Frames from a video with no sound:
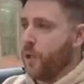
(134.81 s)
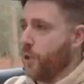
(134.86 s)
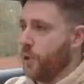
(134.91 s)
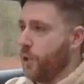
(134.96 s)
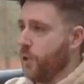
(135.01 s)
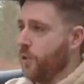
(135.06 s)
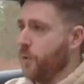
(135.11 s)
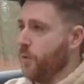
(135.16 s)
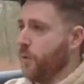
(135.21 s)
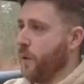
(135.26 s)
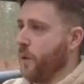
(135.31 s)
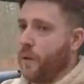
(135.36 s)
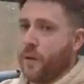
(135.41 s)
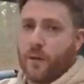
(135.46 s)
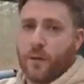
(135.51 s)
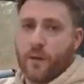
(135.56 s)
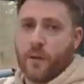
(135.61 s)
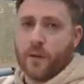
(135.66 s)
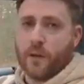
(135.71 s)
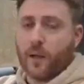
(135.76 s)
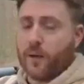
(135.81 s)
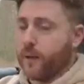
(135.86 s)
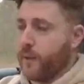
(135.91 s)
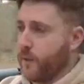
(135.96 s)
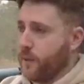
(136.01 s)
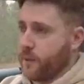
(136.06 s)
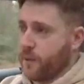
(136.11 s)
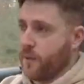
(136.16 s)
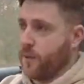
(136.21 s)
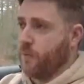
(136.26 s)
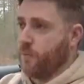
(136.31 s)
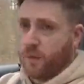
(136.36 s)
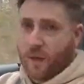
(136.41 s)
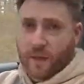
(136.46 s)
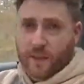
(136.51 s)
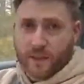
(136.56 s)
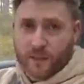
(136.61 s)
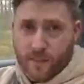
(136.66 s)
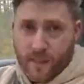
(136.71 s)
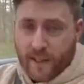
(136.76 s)
you are going to
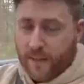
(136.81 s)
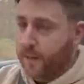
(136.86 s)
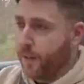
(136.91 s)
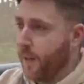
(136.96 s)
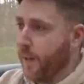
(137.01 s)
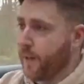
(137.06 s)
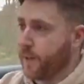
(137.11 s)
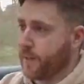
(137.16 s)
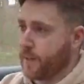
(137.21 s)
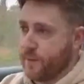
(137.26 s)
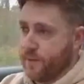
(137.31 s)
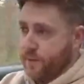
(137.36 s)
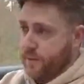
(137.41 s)
break some headlights.